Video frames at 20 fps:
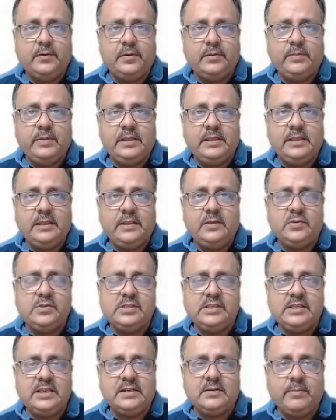be
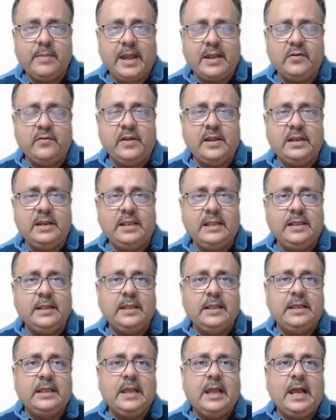using it manually,
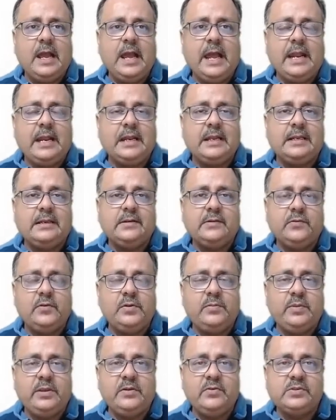and we'll
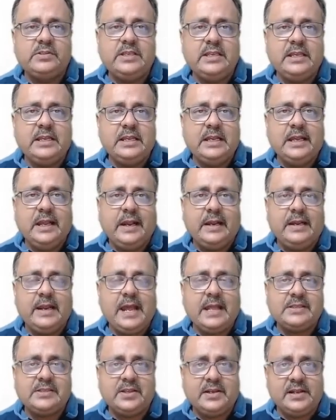be using
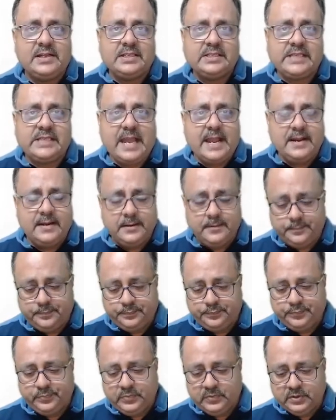natural sand.
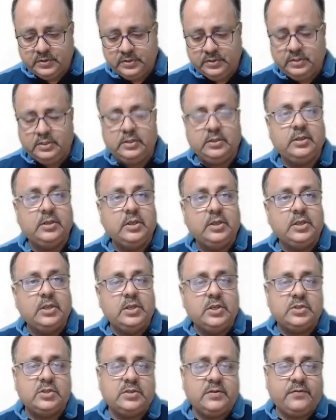
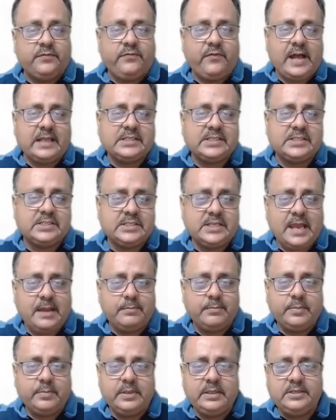So the first
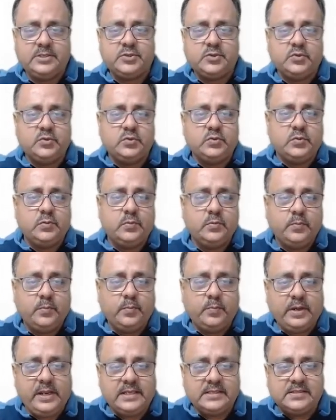step is to
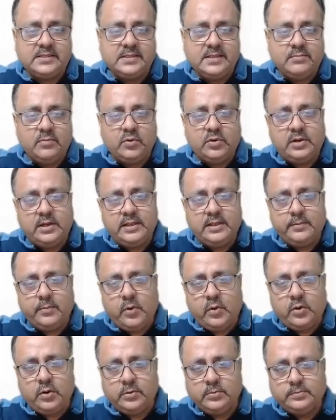place the molding
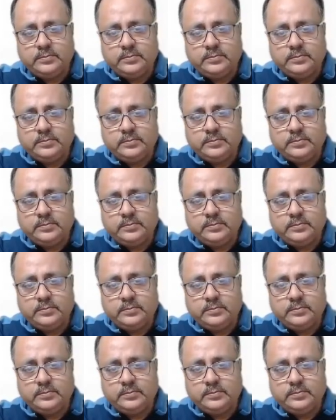board.